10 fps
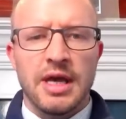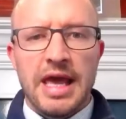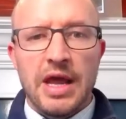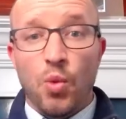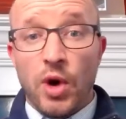
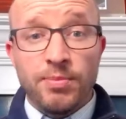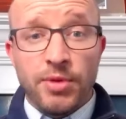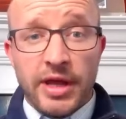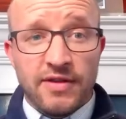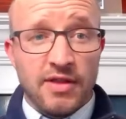In one
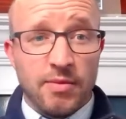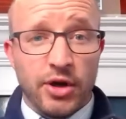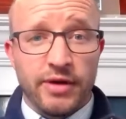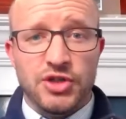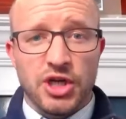place in the
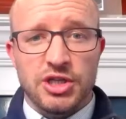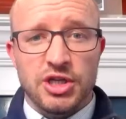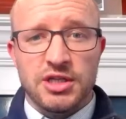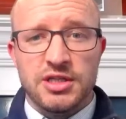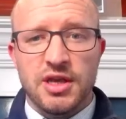book of
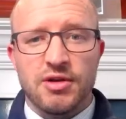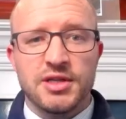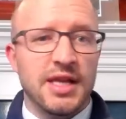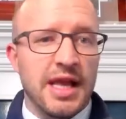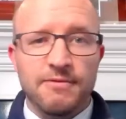Judges, there
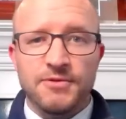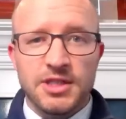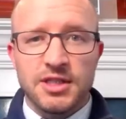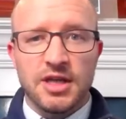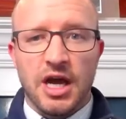is an
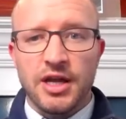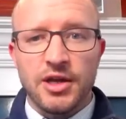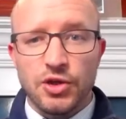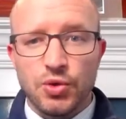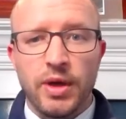emphasis on
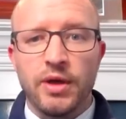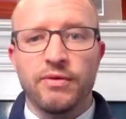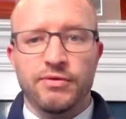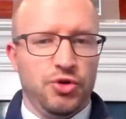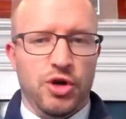
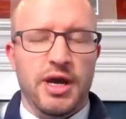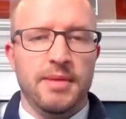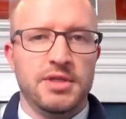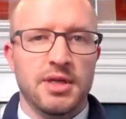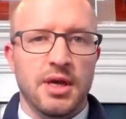12
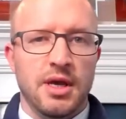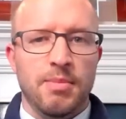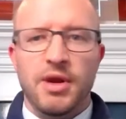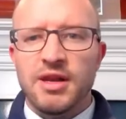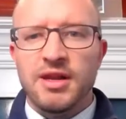tribes,
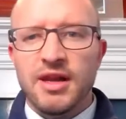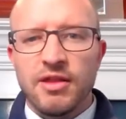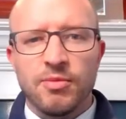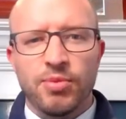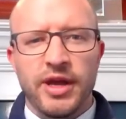but in
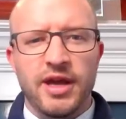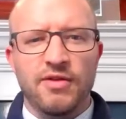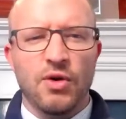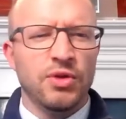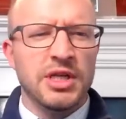another place,
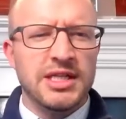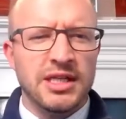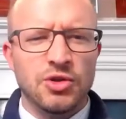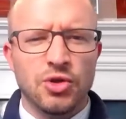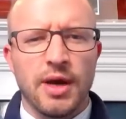only
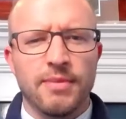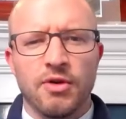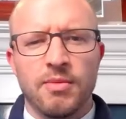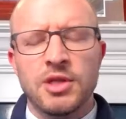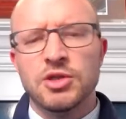10 tribes
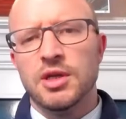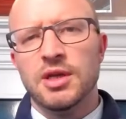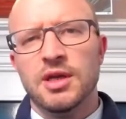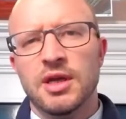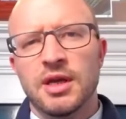are mentioned.